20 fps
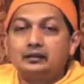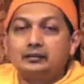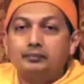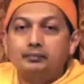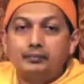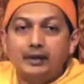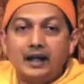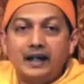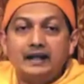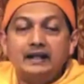
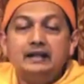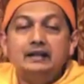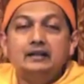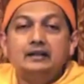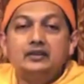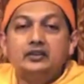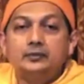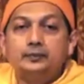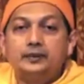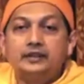Mind,
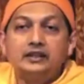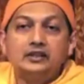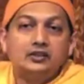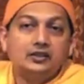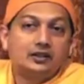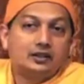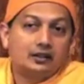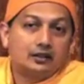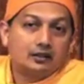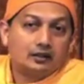
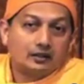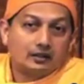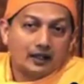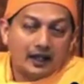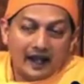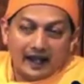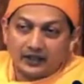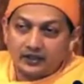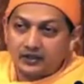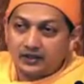speech,
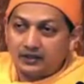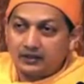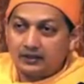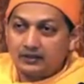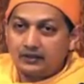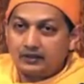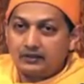action.